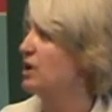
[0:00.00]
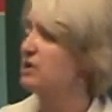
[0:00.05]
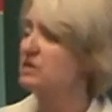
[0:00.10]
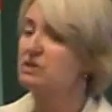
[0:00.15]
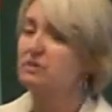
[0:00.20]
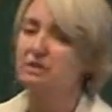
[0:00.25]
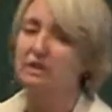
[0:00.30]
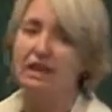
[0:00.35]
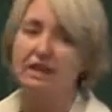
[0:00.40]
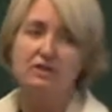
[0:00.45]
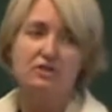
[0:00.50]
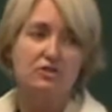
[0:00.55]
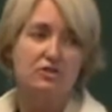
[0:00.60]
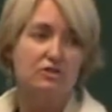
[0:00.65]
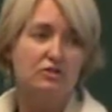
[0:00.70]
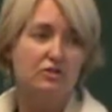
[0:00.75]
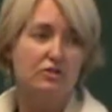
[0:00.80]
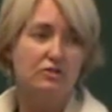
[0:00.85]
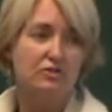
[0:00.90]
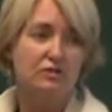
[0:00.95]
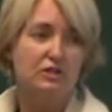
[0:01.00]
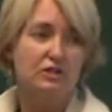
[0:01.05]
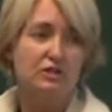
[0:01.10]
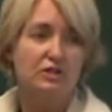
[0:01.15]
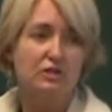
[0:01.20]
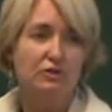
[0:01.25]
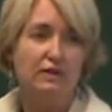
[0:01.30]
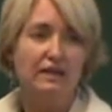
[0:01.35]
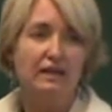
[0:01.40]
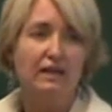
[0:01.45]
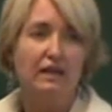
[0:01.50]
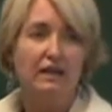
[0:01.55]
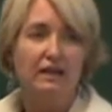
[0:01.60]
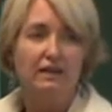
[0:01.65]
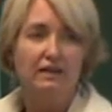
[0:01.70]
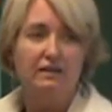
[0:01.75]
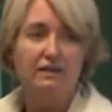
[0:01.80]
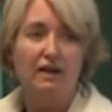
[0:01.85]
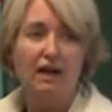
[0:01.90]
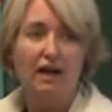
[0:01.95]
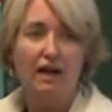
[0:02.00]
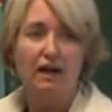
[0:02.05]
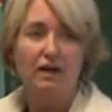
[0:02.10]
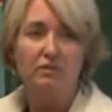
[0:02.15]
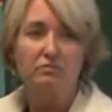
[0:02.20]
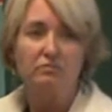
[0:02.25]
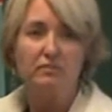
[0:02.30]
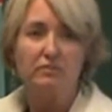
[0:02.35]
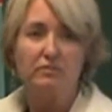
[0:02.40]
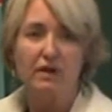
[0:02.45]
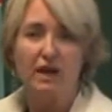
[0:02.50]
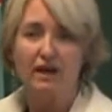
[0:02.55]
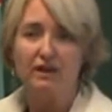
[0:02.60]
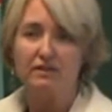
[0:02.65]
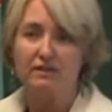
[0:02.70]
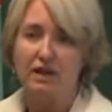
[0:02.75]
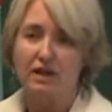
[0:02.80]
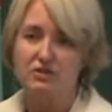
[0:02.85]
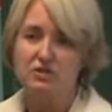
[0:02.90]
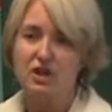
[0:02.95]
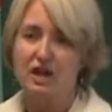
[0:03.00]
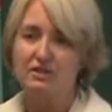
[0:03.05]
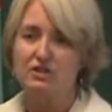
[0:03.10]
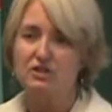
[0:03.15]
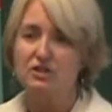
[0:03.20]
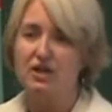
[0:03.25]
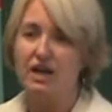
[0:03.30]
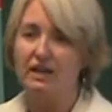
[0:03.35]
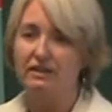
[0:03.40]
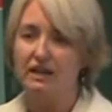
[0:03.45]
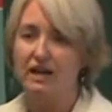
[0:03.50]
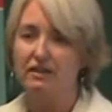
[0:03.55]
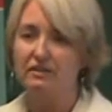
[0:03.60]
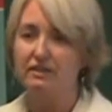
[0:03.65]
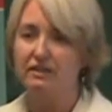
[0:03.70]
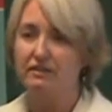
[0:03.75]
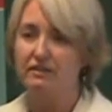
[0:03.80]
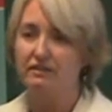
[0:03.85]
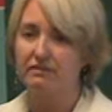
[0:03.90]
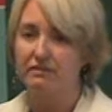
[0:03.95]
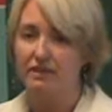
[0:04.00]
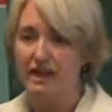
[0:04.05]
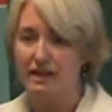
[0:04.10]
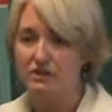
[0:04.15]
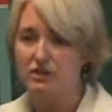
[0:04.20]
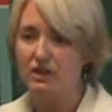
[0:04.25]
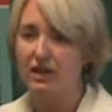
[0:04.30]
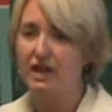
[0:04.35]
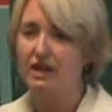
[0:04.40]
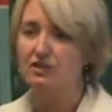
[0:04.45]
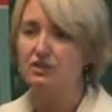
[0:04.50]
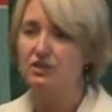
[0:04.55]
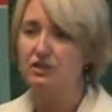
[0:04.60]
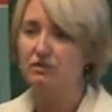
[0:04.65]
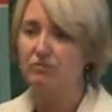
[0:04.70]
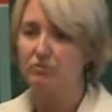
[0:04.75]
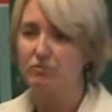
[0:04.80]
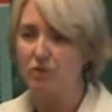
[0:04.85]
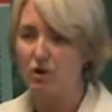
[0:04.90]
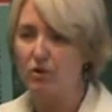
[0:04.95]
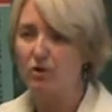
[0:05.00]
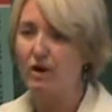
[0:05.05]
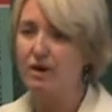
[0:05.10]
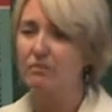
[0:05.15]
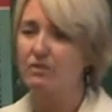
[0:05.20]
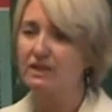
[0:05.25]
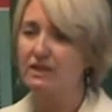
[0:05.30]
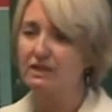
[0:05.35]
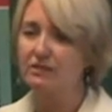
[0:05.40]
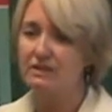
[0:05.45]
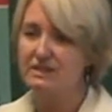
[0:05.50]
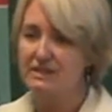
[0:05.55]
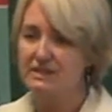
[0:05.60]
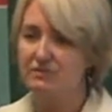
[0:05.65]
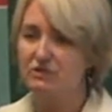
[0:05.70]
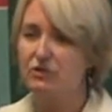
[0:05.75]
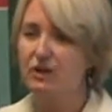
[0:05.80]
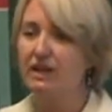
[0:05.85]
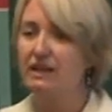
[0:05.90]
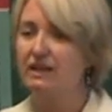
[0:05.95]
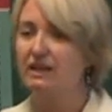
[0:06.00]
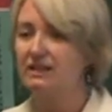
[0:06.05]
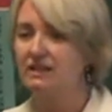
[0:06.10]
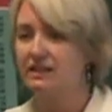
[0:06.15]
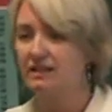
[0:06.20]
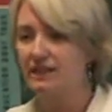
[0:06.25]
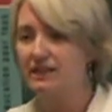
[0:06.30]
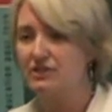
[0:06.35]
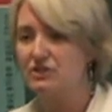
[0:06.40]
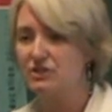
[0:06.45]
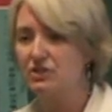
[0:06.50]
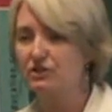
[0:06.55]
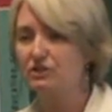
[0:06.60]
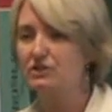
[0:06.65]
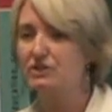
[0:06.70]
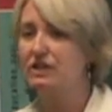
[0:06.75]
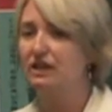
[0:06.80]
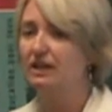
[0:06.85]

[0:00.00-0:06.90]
also engaging children in doing a child-to-child health education program where they receive training and then they in turn